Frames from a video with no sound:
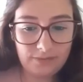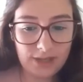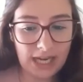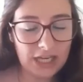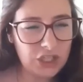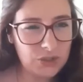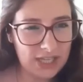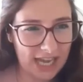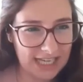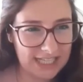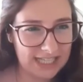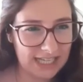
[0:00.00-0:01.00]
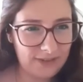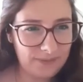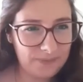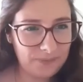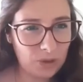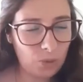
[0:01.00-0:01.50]
Can you taste it?
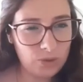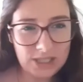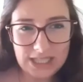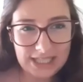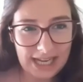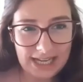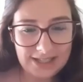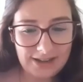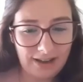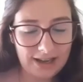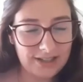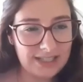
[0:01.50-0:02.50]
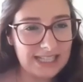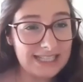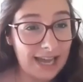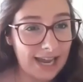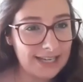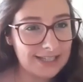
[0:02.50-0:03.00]
What does it taste like? Does it
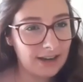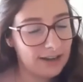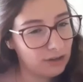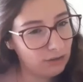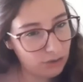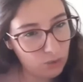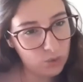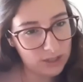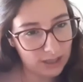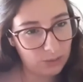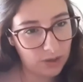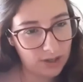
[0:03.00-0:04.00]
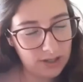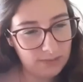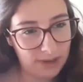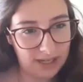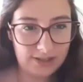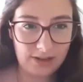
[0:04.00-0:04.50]
taste like you thought it would
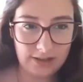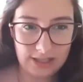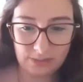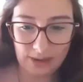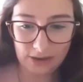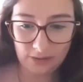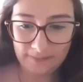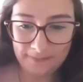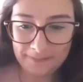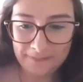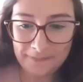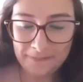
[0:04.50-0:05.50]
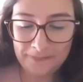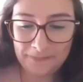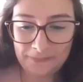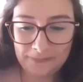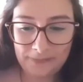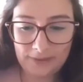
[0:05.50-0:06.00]
based on the smell?
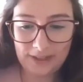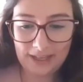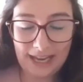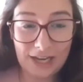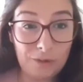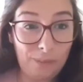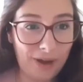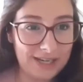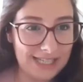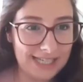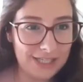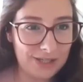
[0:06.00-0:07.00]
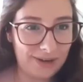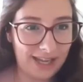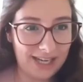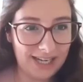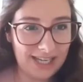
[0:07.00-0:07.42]
Can you bite into it?